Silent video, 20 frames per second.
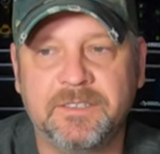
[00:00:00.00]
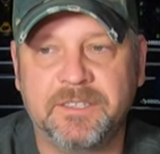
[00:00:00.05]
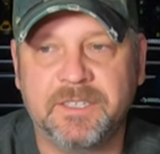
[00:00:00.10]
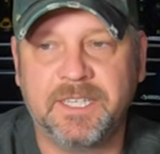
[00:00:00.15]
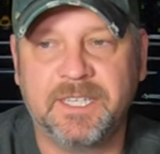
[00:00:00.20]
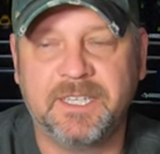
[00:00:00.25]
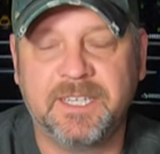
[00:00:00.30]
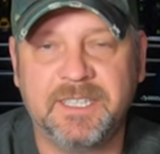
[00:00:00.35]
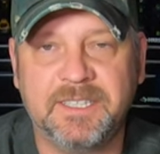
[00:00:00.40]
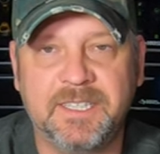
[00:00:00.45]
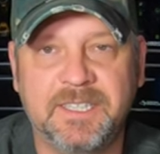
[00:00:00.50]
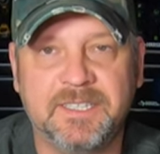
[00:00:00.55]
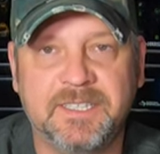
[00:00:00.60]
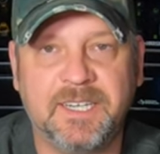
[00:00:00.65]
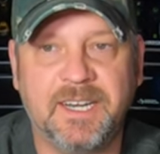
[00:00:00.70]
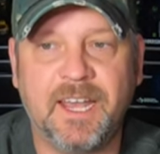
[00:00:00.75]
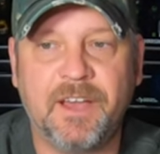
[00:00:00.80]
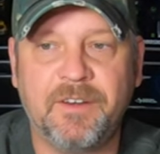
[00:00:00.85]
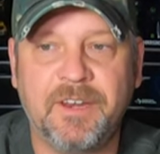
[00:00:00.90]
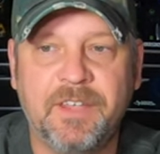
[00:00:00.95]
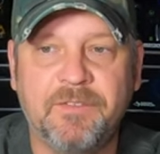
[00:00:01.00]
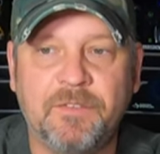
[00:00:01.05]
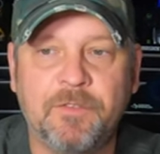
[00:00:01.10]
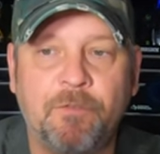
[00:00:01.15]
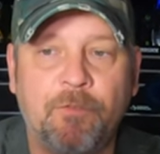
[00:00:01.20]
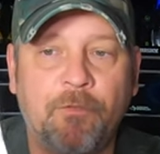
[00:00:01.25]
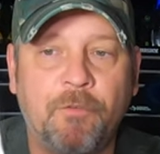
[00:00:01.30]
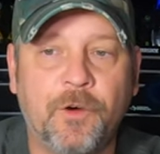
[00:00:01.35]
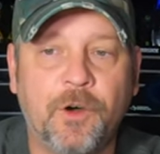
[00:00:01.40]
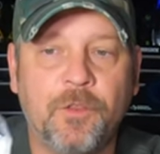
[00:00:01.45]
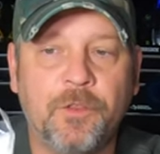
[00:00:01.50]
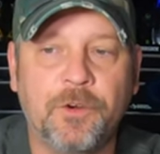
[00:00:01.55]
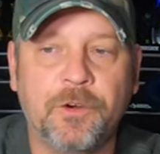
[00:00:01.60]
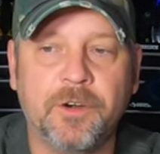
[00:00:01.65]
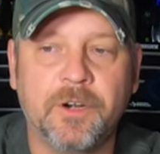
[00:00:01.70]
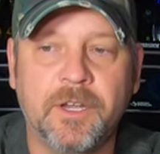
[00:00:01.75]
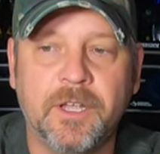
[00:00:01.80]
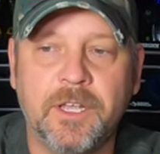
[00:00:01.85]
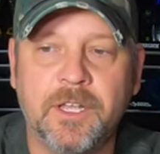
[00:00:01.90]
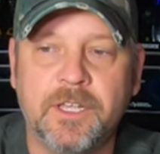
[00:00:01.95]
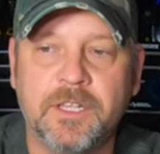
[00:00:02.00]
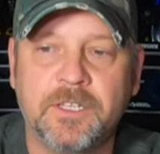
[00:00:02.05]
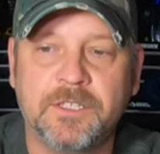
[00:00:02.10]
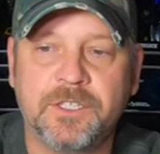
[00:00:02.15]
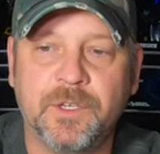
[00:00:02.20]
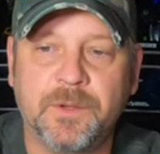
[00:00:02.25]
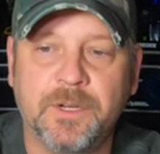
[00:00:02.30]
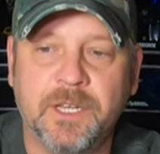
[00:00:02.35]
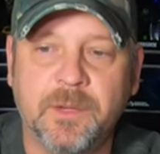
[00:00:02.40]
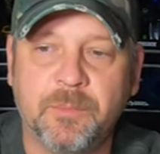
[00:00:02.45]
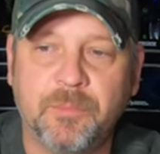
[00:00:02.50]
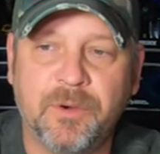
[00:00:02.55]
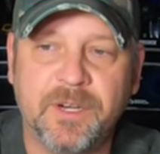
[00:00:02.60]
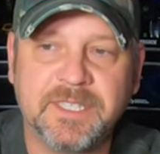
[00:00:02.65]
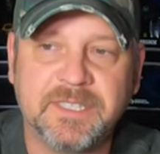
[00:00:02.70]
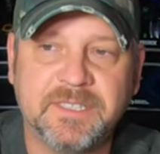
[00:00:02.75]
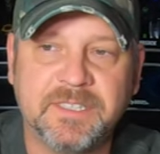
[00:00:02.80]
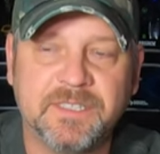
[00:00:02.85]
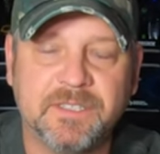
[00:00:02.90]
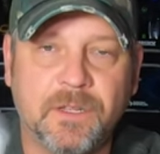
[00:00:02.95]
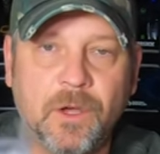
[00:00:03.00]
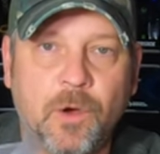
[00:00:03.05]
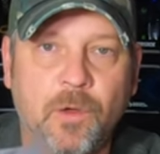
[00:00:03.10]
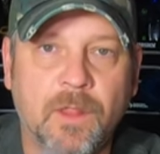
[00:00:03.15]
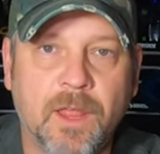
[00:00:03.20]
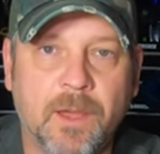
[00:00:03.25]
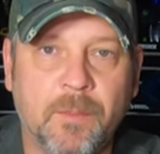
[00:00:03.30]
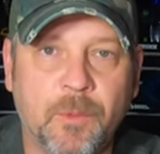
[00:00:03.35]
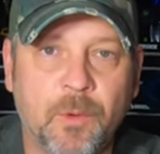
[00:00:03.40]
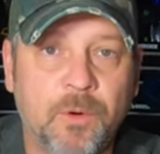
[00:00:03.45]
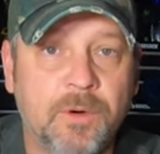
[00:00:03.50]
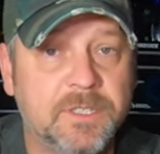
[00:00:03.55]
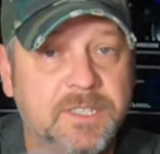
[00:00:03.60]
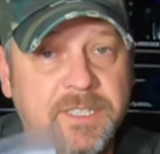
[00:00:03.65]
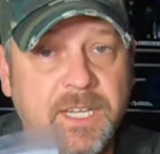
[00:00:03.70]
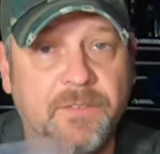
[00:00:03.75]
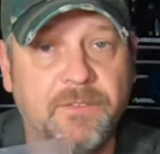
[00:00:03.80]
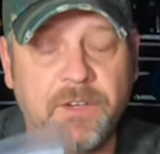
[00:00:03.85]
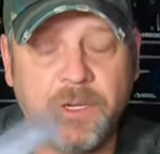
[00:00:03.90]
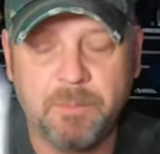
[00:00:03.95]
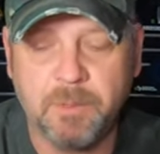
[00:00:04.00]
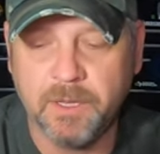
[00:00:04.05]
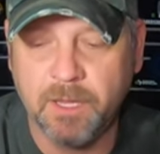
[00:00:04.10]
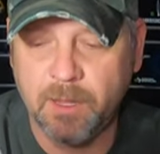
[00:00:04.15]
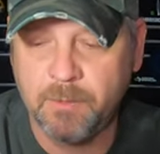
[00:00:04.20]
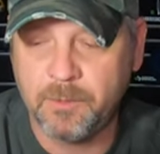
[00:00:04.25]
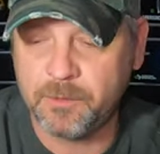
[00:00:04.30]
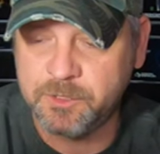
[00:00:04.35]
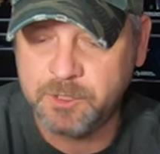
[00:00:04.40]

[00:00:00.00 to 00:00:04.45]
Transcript: to condense it down even further. So it compresses a whole lot more, saving up a lot more